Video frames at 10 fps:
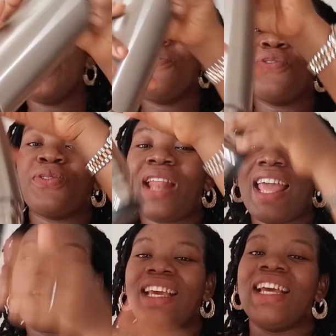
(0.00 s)
If you
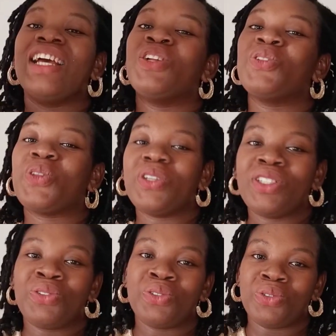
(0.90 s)
like,
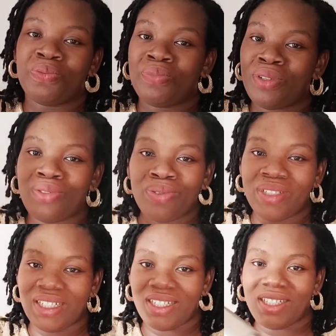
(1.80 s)
turn it to
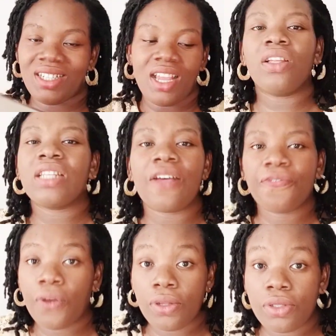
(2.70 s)
Medugri. You cannot
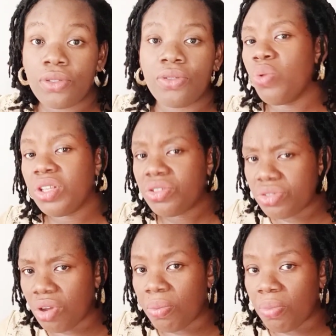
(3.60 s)
afford to
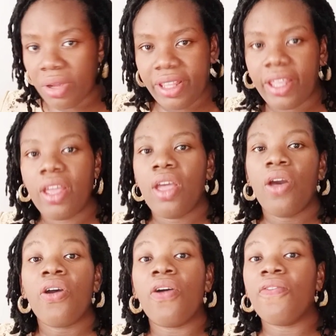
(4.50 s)
waste your money
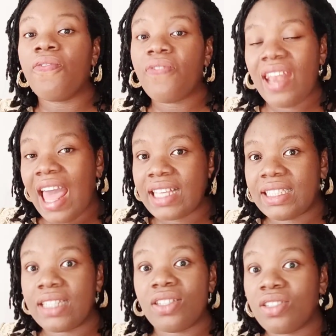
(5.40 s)
on
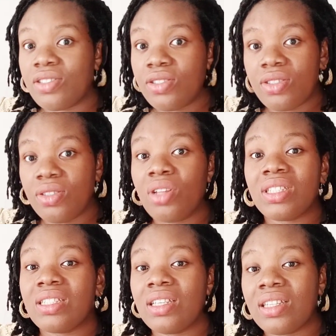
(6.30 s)
flax that is
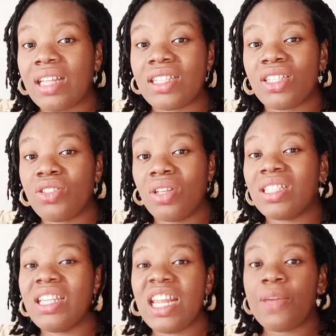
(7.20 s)

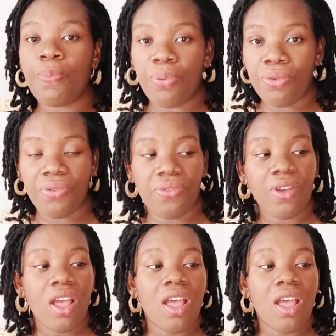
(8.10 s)
not leak proof.